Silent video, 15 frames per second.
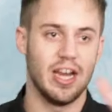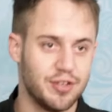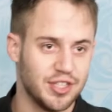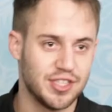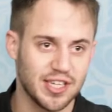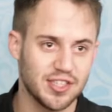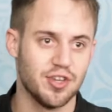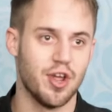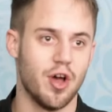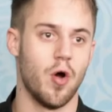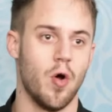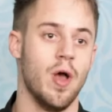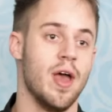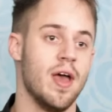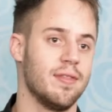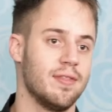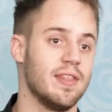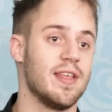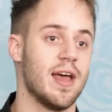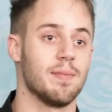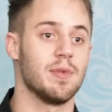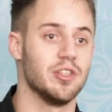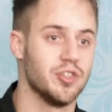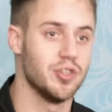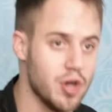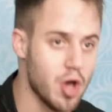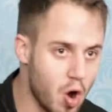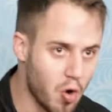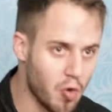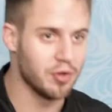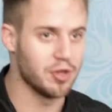if she says no, then that means no.